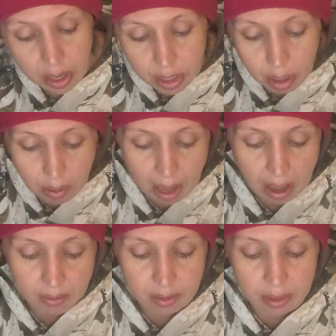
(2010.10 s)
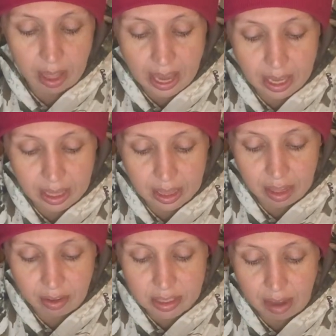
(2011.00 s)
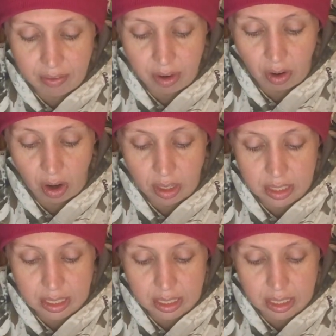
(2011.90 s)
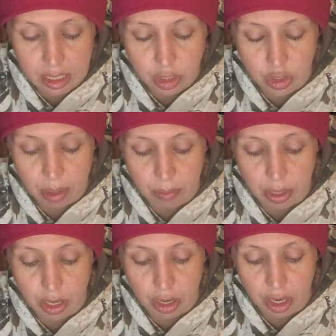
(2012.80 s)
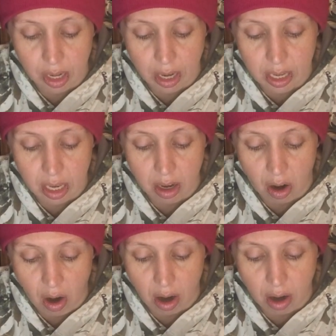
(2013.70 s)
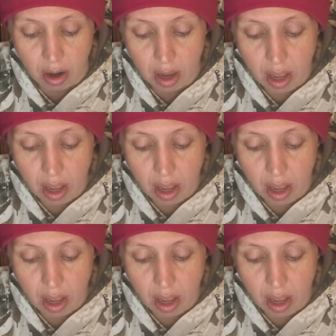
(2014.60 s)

You have like the seven hearts, this is an extremely good lucky card.